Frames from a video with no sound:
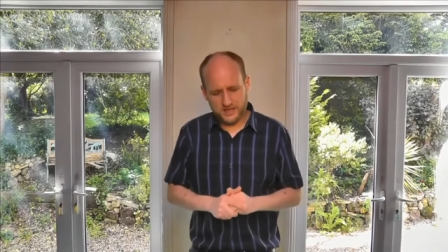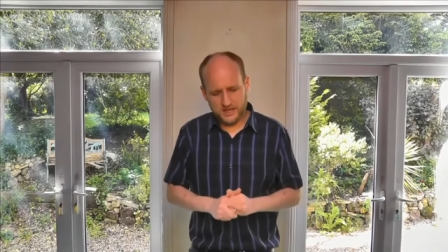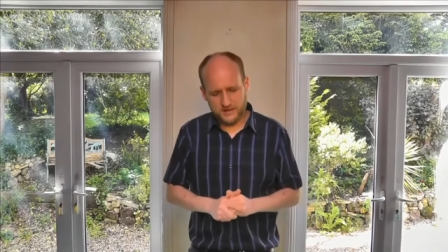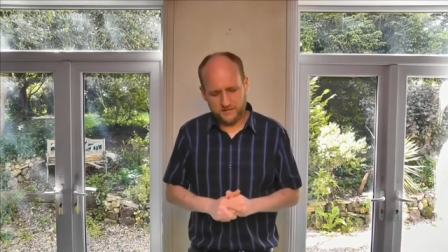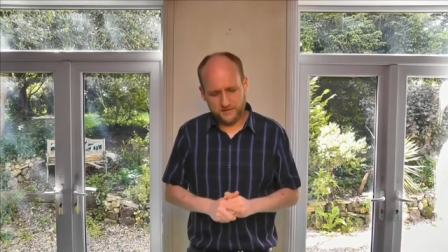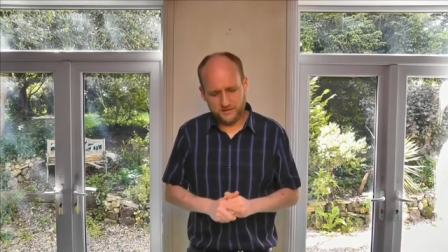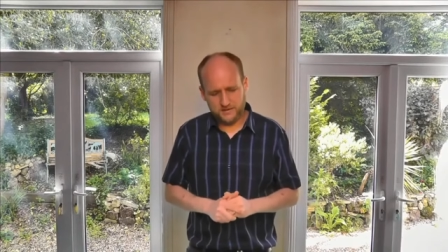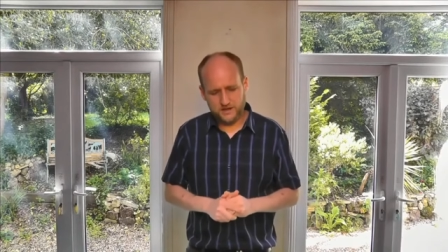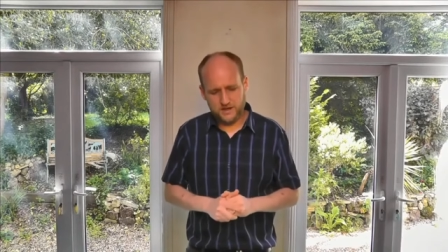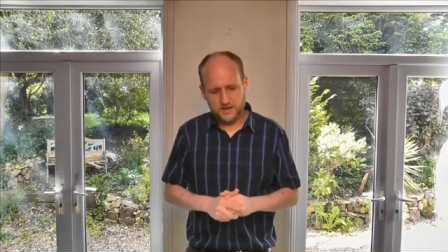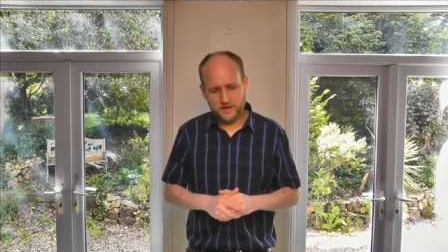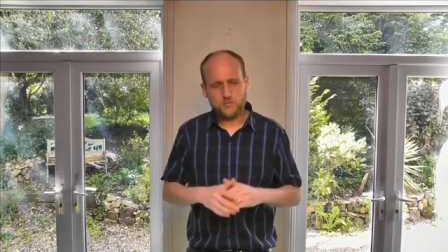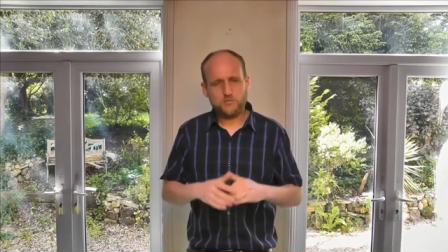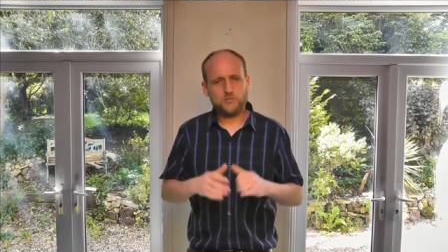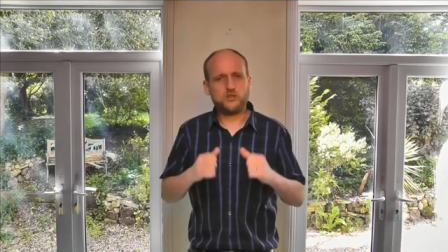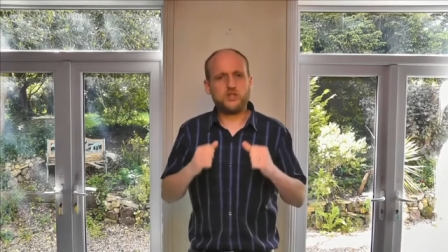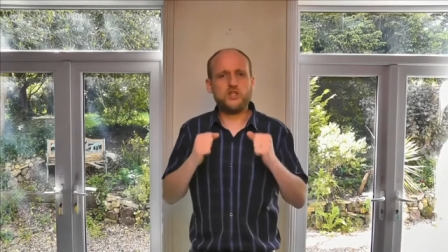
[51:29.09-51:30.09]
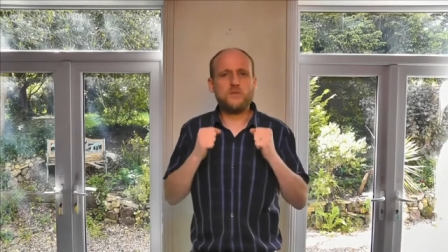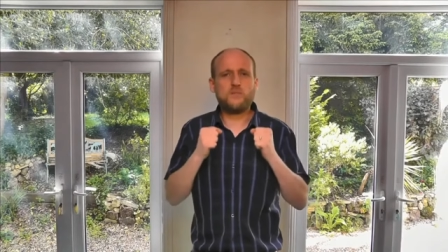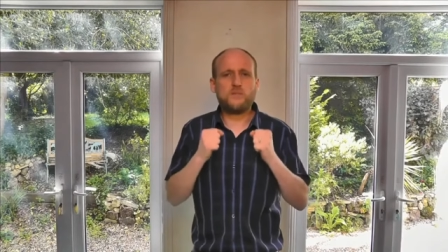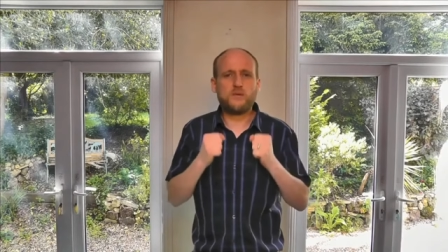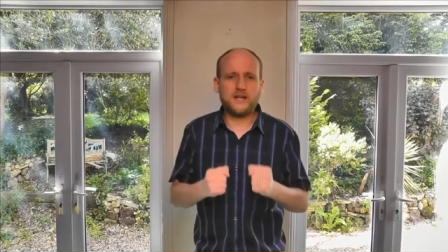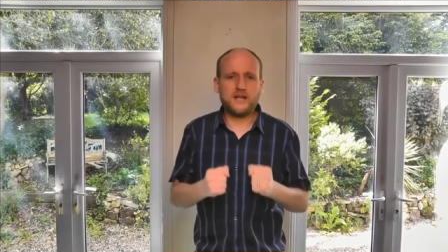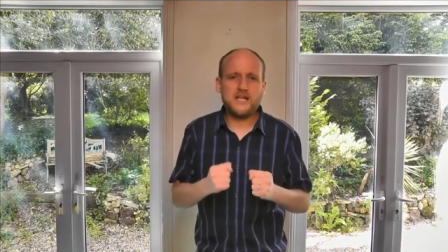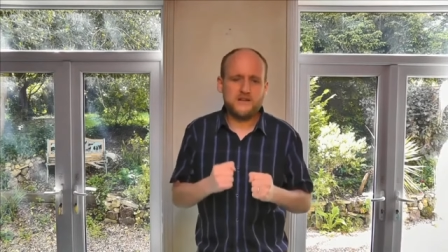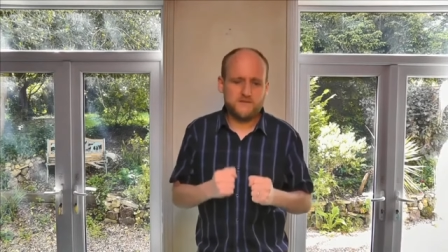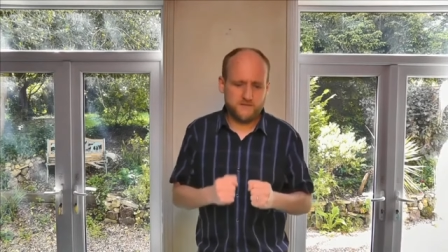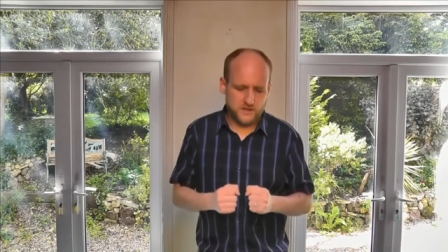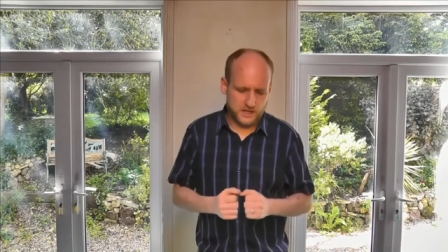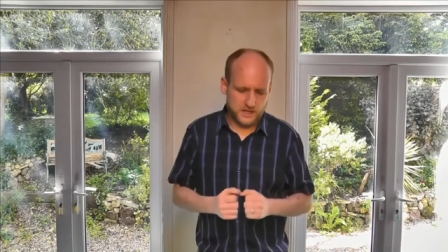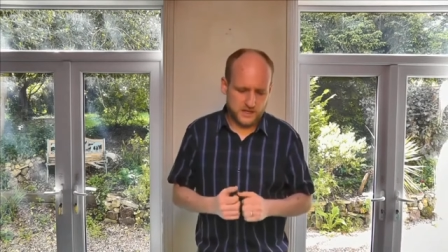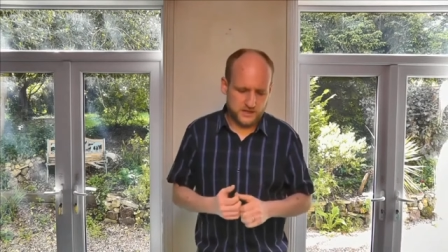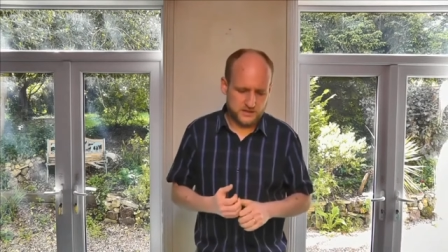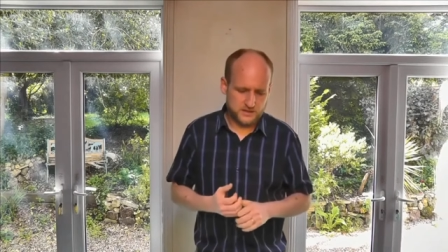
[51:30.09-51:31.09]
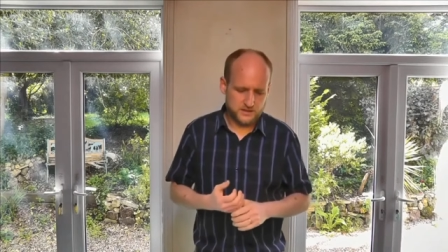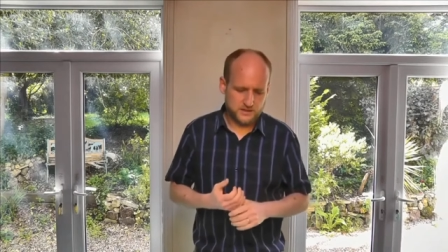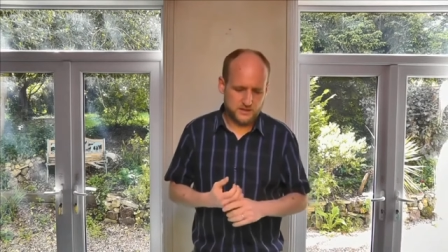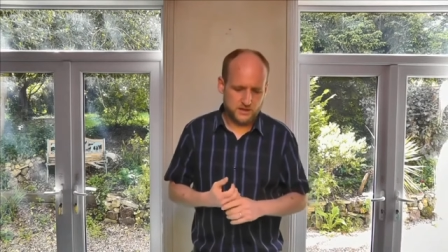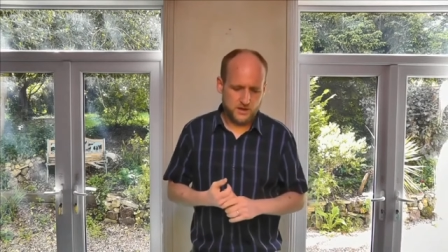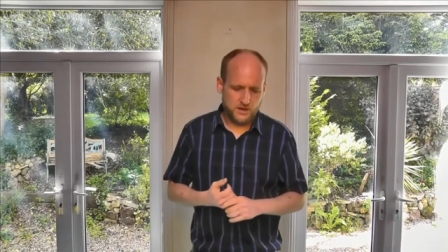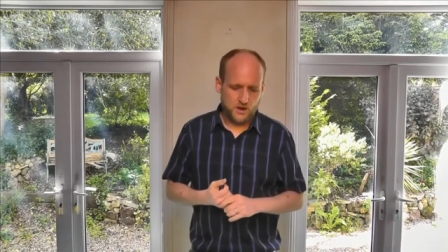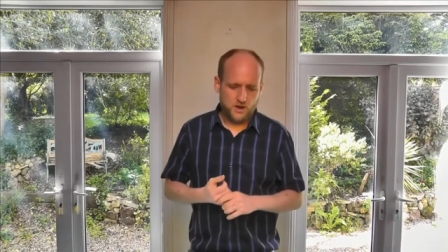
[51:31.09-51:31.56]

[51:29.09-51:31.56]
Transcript: 11, do you believe this?